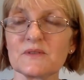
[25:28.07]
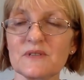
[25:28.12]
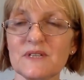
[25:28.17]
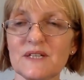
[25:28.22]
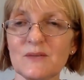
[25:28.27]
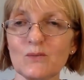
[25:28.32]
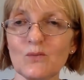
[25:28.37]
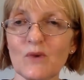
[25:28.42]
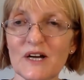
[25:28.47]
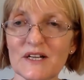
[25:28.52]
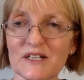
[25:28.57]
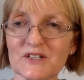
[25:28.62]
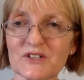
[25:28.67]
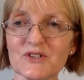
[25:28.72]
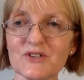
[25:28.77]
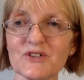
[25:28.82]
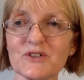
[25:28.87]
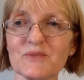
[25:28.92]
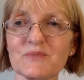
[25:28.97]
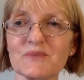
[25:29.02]
In one
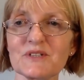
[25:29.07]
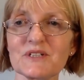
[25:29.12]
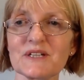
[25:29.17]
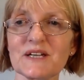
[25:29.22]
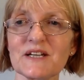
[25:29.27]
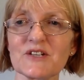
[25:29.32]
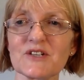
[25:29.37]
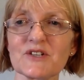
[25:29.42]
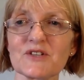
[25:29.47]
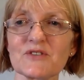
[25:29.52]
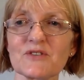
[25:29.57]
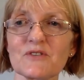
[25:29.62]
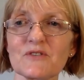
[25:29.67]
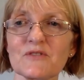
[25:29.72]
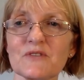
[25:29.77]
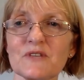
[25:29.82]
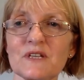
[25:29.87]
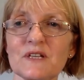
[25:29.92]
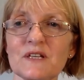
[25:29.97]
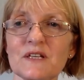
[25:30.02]
interpretation of
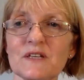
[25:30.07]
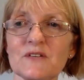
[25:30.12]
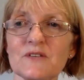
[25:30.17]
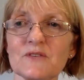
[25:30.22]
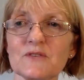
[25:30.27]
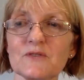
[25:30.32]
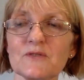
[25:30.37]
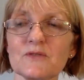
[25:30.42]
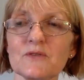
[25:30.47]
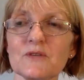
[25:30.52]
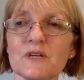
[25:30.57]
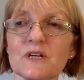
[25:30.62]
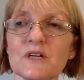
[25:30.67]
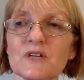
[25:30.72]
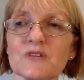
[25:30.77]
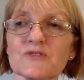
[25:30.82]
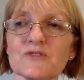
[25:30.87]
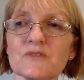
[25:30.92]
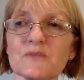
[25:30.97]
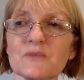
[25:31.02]
the Hindu
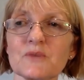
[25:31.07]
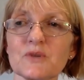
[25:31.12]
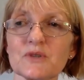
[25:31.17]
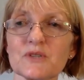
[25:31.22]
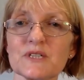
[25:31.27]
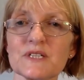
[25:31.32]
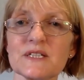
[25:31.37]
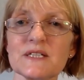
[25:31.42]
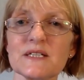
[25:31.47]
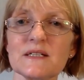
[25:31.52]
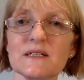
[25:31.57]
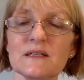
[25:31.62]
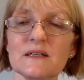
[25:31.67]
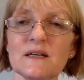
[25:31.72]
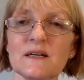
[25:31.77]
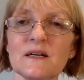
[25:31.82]
Trimurti,